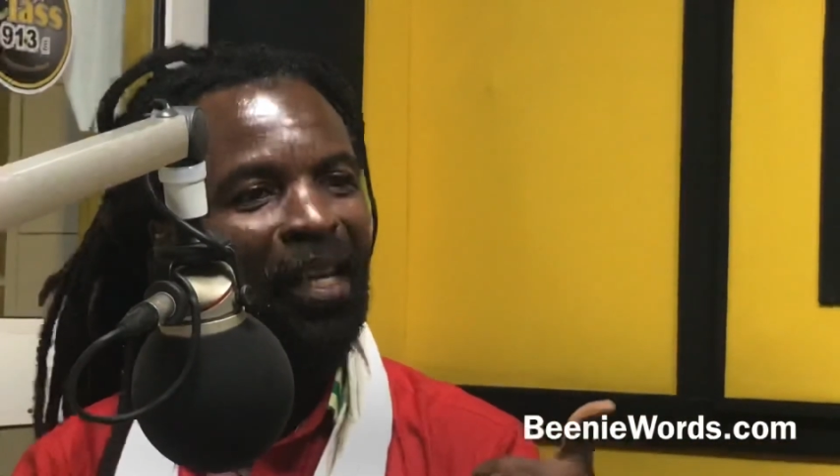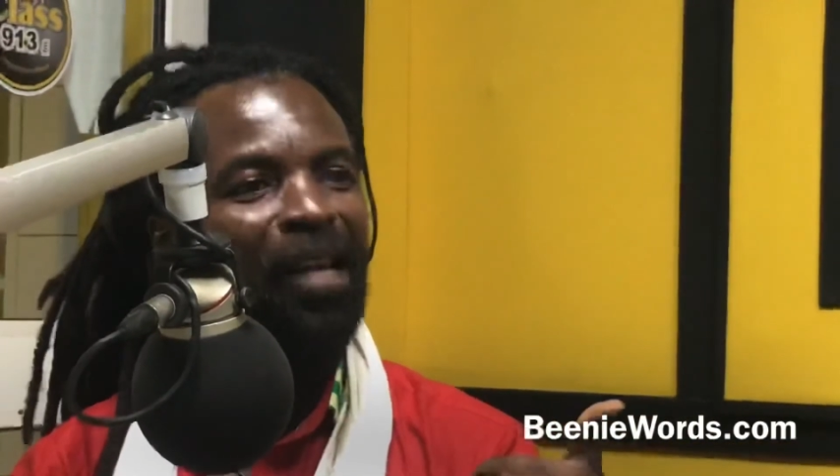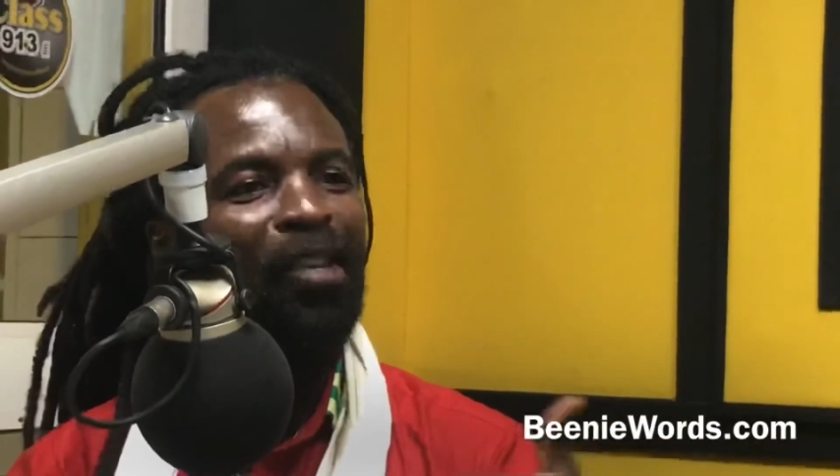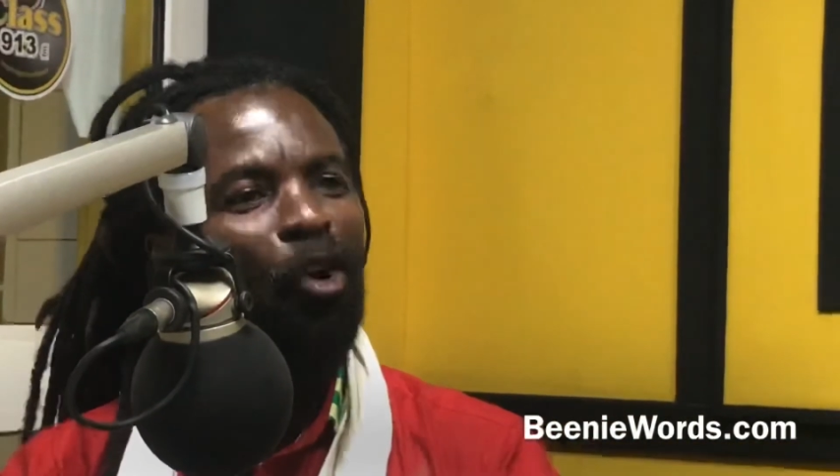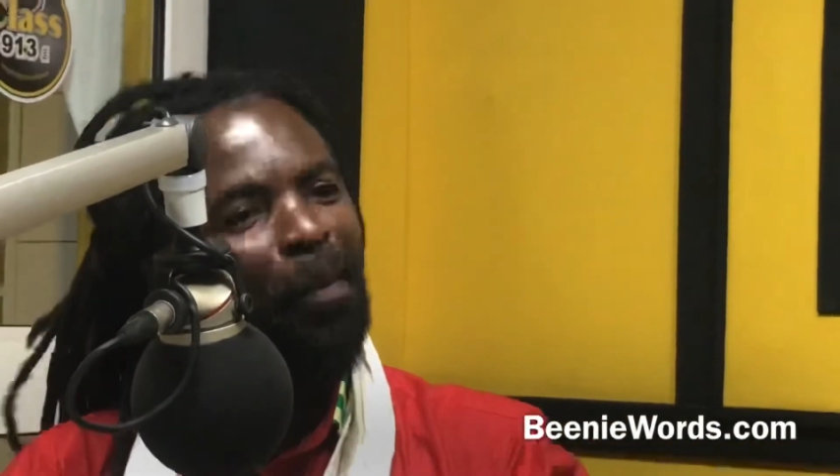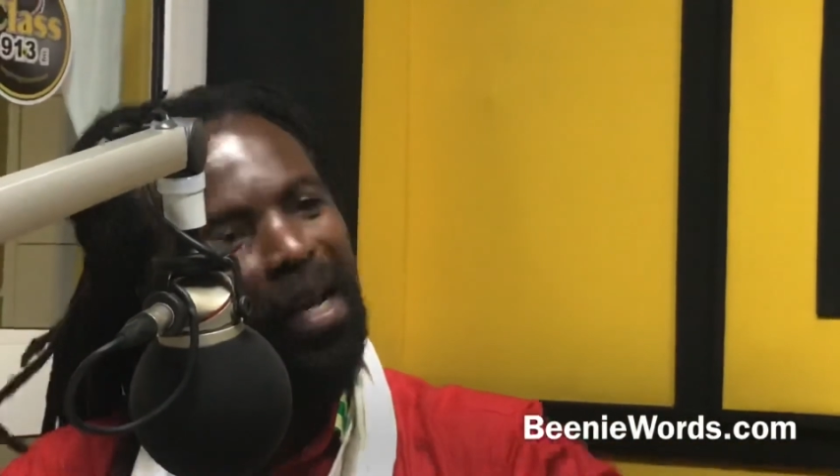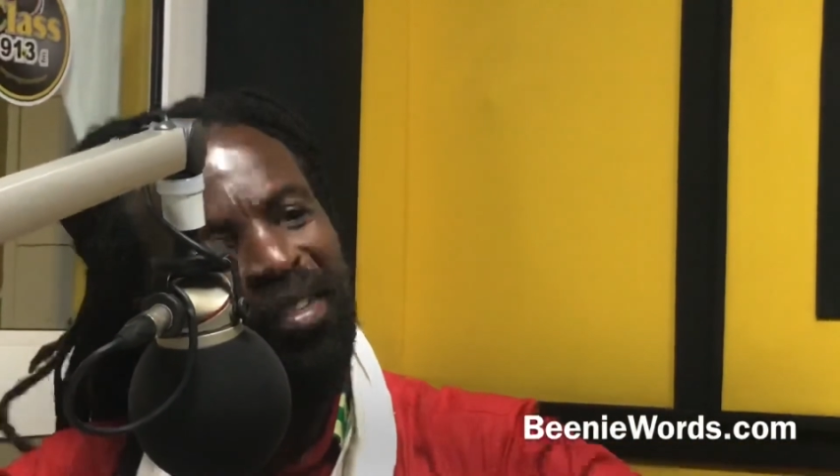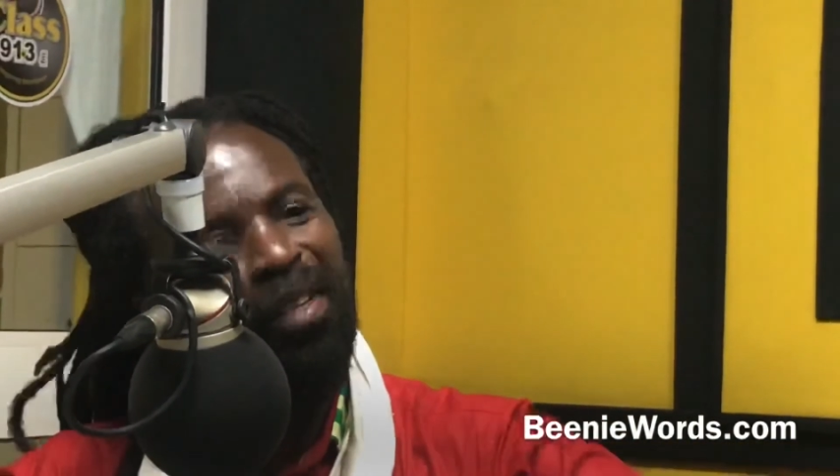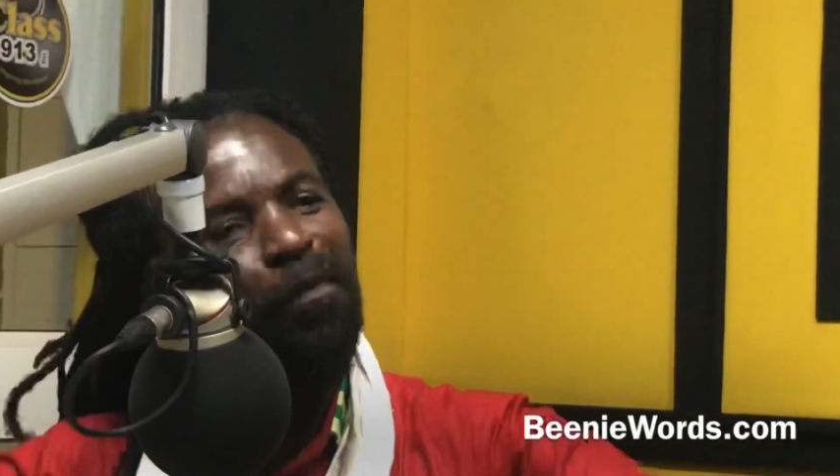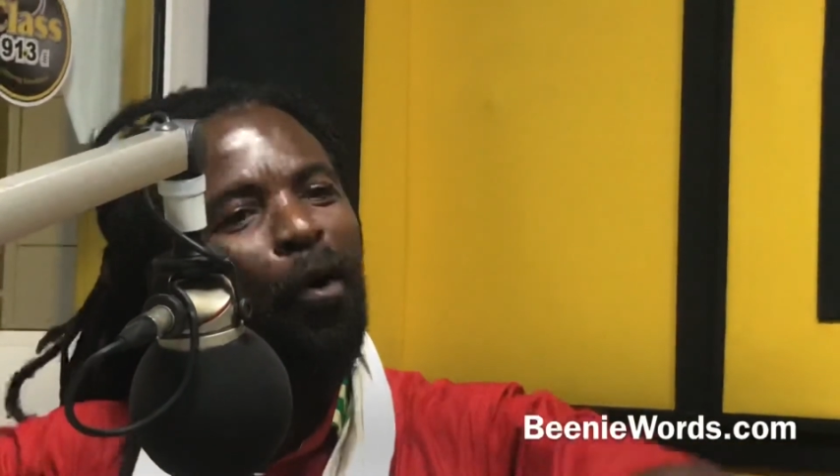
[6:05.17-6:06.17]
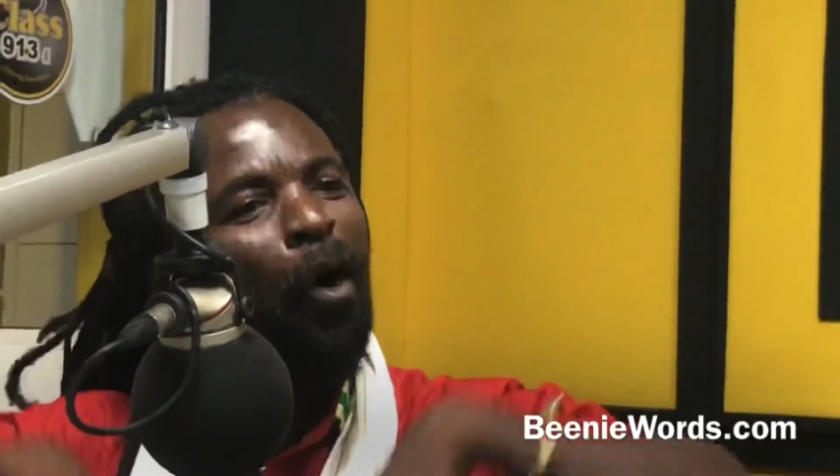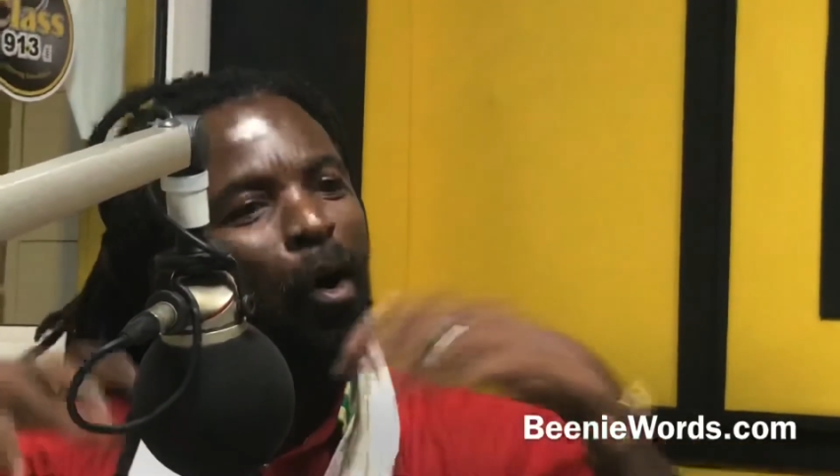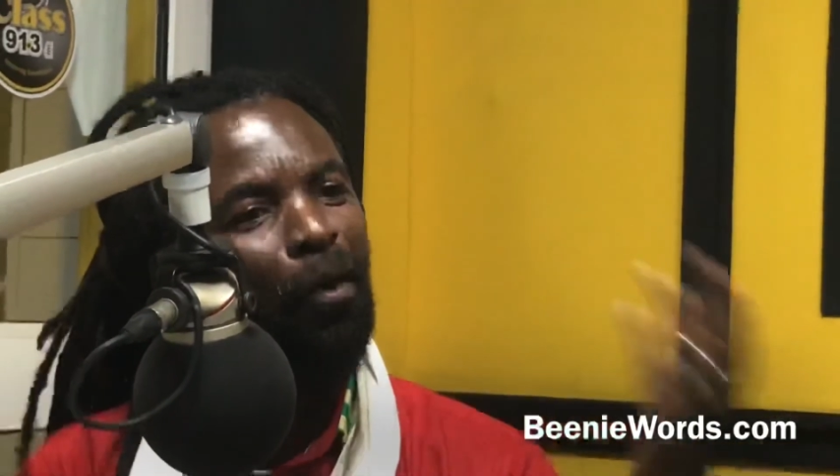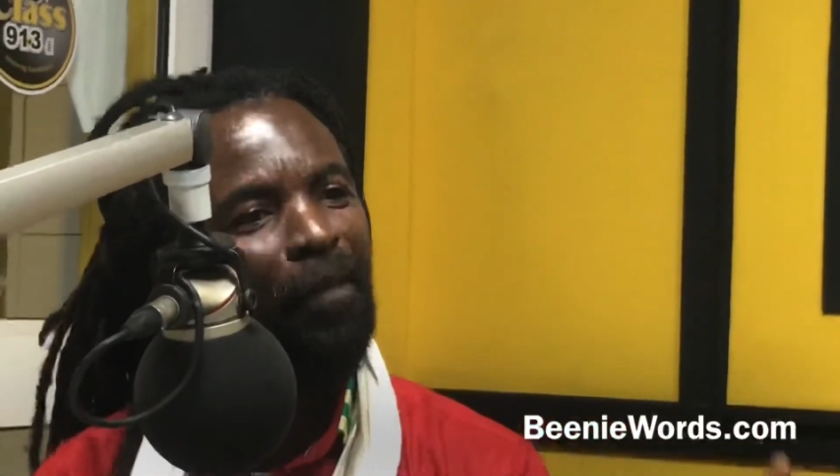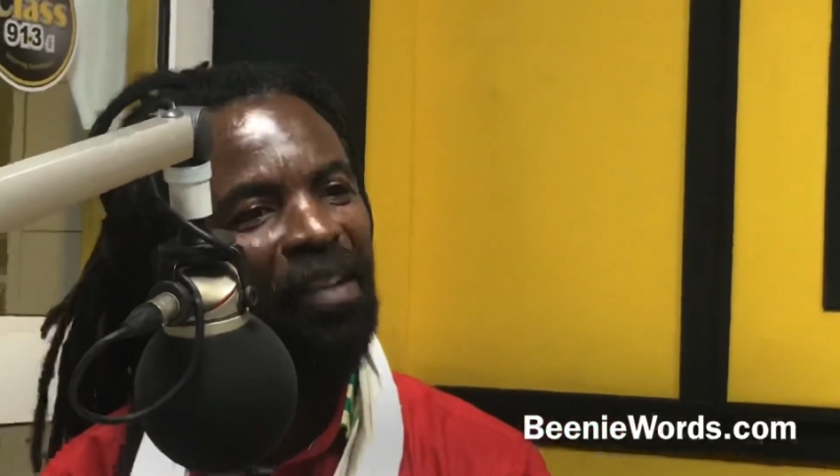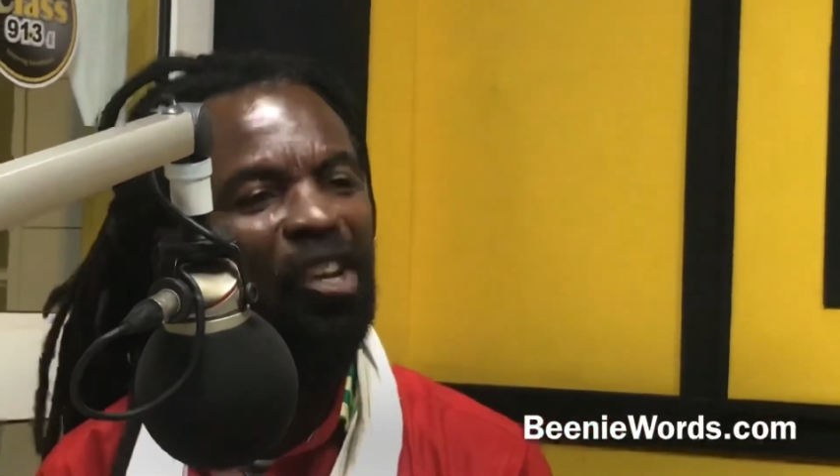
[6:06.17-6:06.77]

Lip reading: It's a nomination for all of us.